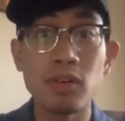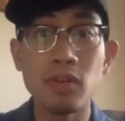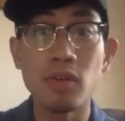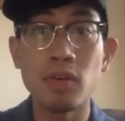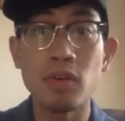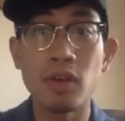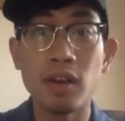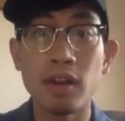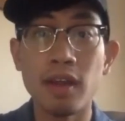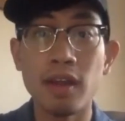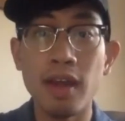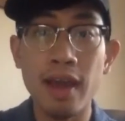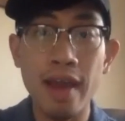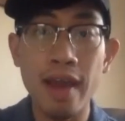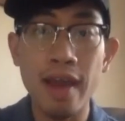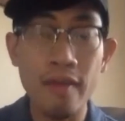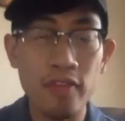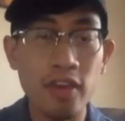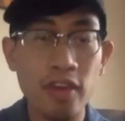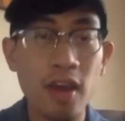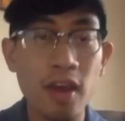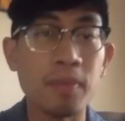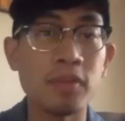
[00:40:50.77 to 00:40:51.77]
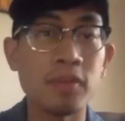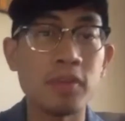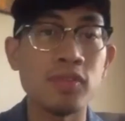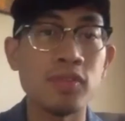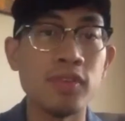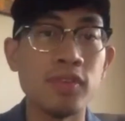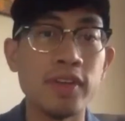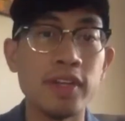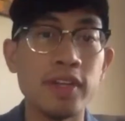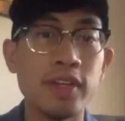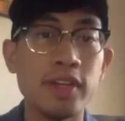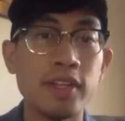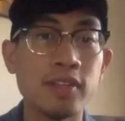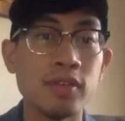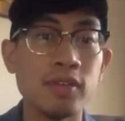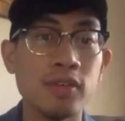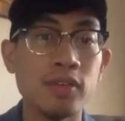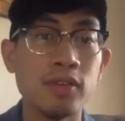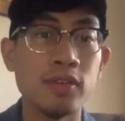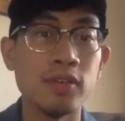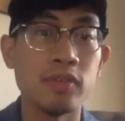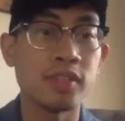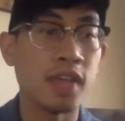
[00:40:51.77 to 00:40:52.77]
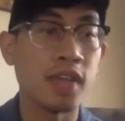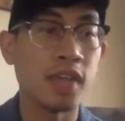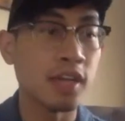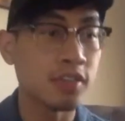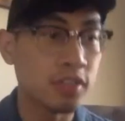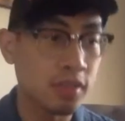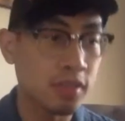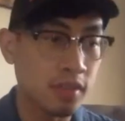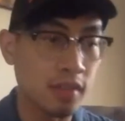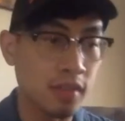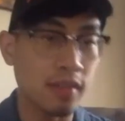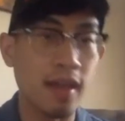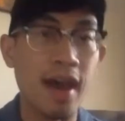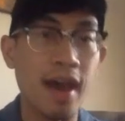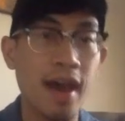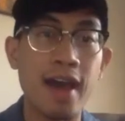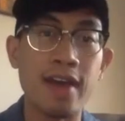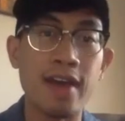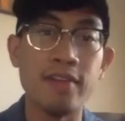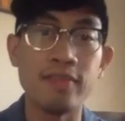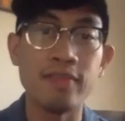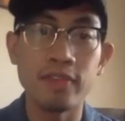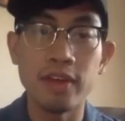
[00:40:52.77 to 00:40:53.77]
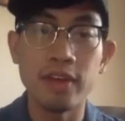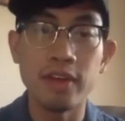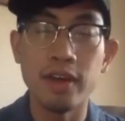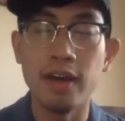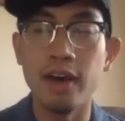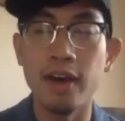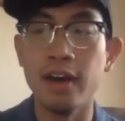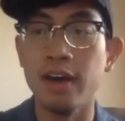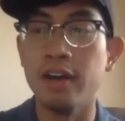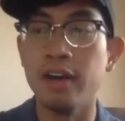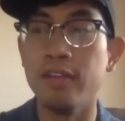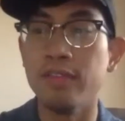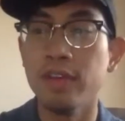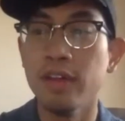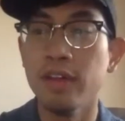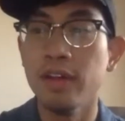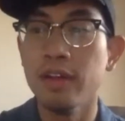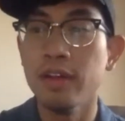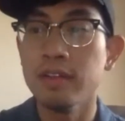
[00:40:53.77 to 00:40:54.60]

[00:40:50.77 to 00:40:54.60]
or have the opportunity to touch the life of